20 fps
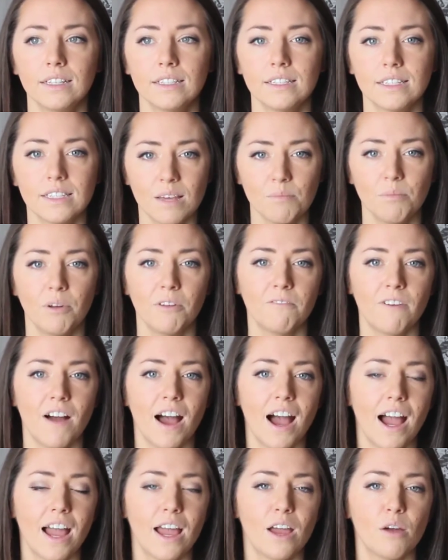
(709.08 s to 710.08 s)

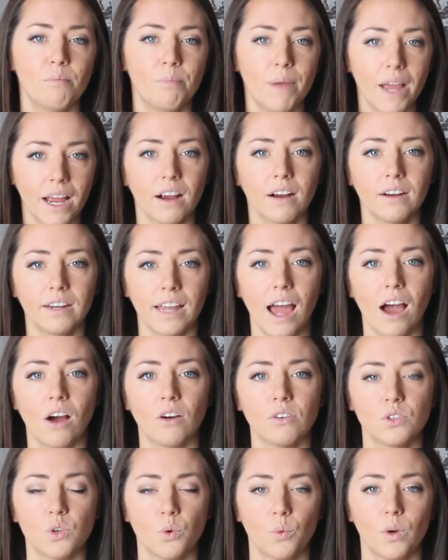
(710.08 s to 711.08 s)
Simplify, pare
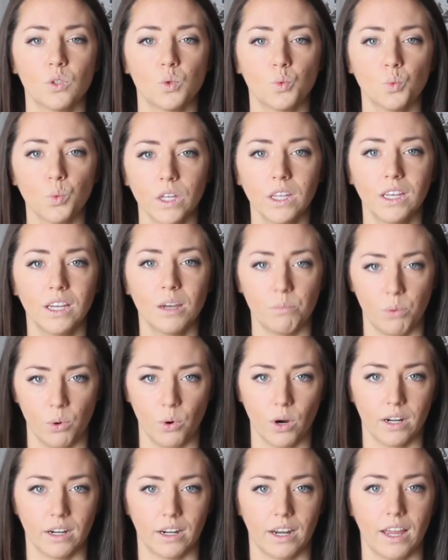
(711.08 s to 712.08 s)
down to what's really
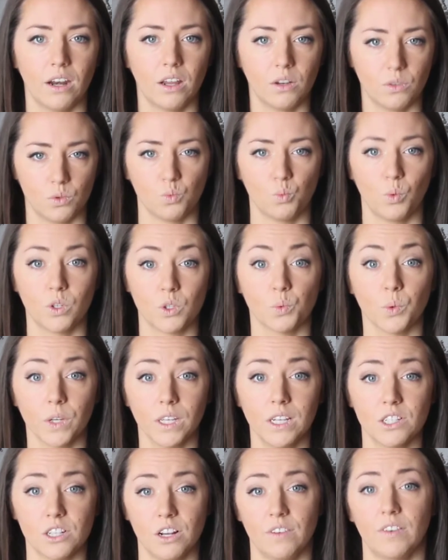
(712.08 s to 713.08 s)
important and what's
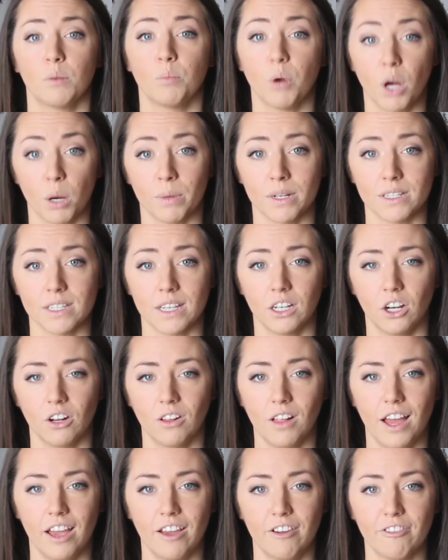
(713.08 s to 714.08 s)
really serving purpose in your
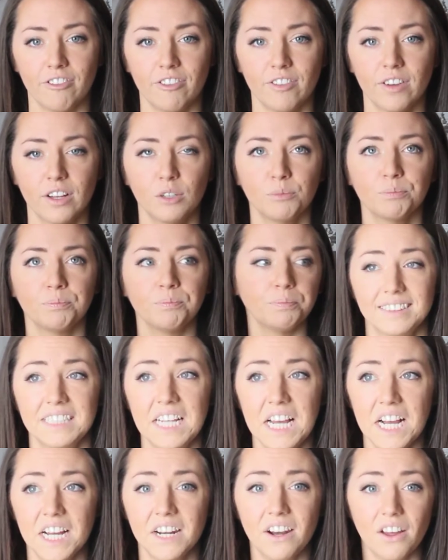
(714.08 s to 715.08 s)
life.
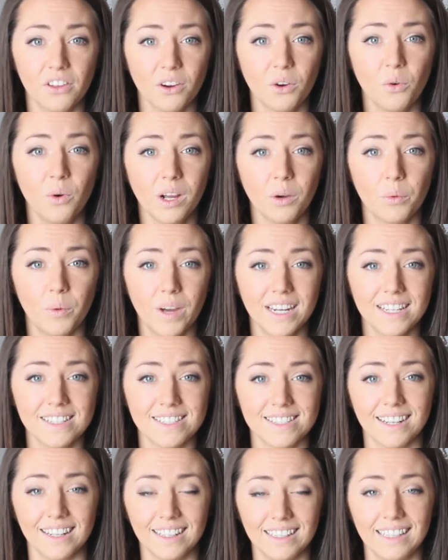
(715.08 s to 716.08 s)
Another quick win
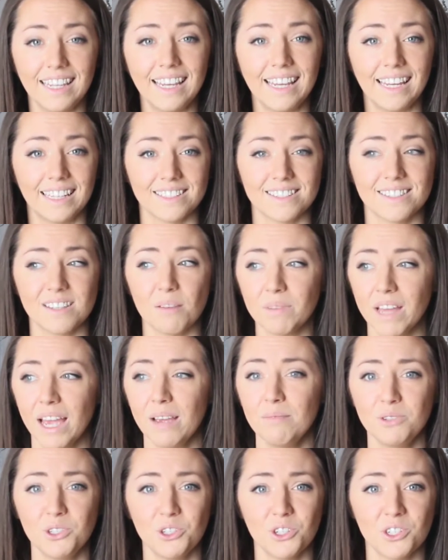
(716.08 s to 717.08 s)
is to clean.
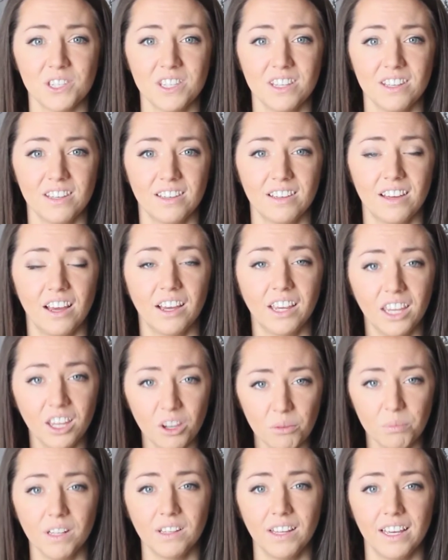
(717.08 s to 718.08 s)
Sometimes just the
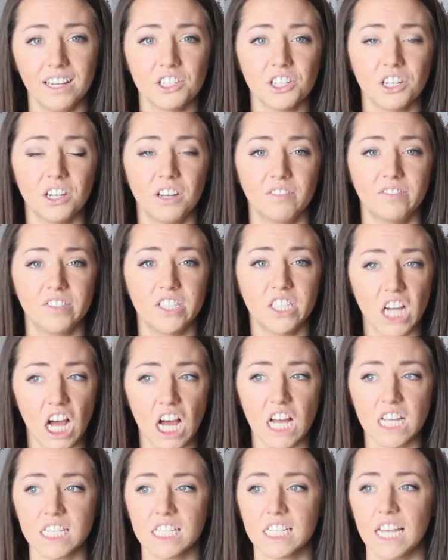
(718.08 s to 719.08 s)
accumulation of
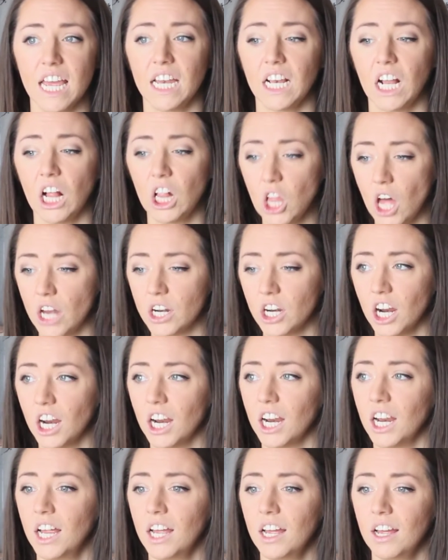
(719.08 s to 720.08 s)
dust and
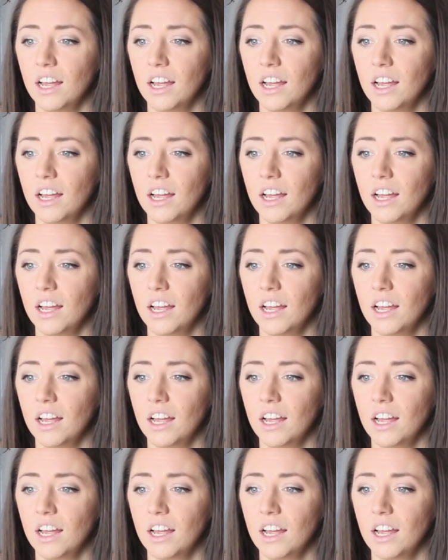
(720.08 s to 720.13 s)
clutter